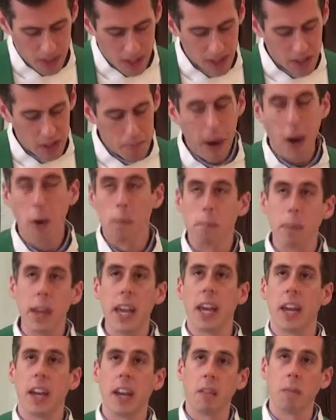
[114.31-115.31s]
It's about
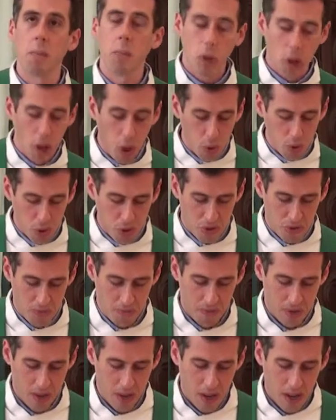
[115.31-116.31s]
being close.
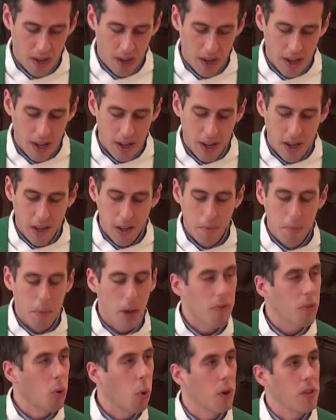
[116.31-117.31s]

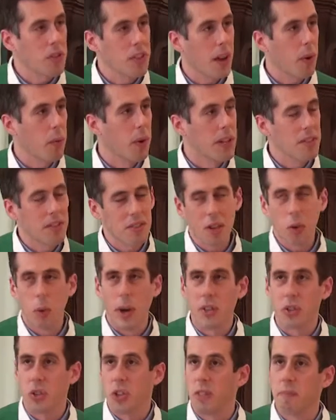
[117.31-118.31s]
But of course that raises a
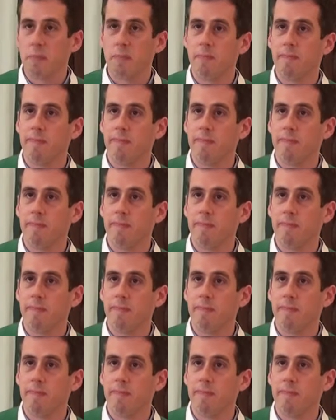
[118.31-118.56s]
question.